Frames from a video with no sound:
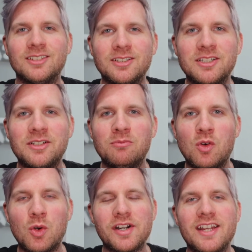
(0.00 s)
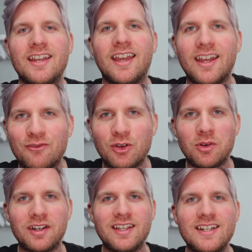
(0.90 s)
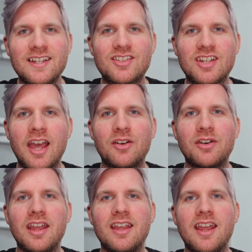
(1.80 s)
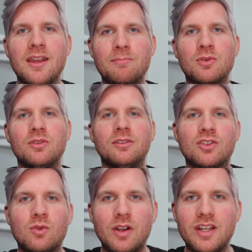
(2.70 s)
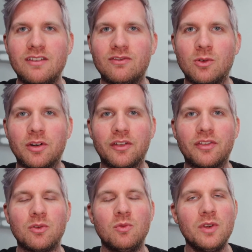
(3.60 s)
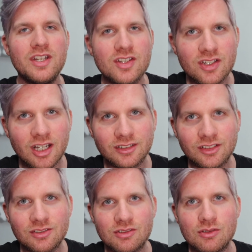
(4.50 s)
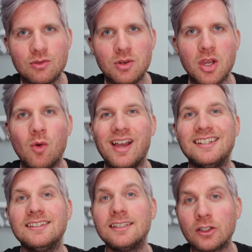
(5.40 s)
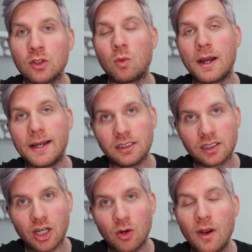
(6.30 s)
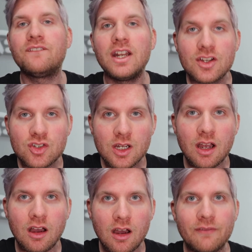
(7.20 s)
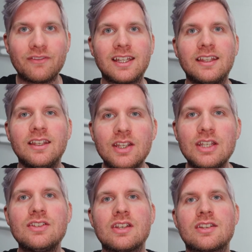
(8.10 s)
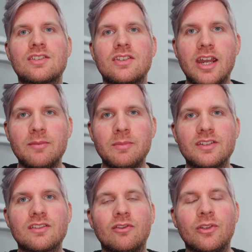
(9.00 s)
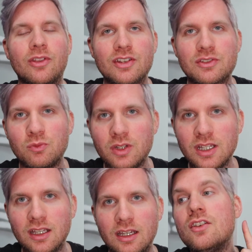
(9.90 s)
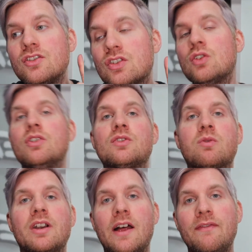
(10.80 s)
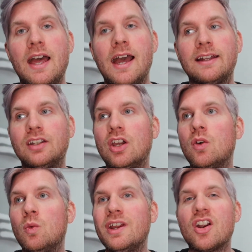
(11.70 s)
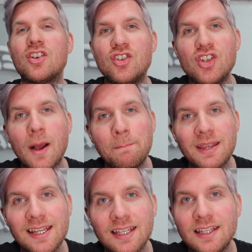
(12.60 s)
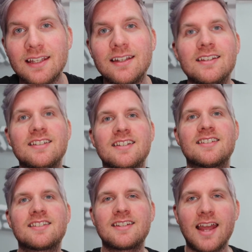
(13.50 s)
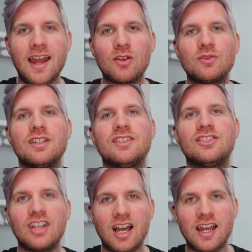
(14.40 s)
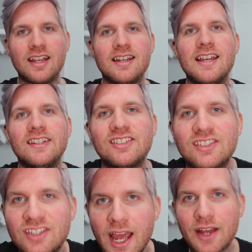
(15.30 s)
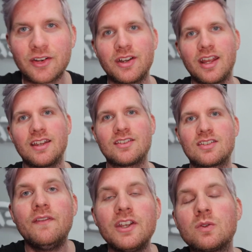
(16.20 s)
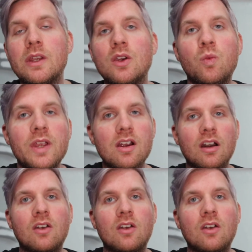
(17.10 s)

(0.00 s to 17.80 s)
Good morning, everyone. It is Saturday, April 24th. We just got to the studio a little while ago, finishing off the keys assignments for this week. Soon as we're done that, we are jumping into sound design Saturdays. This week, we are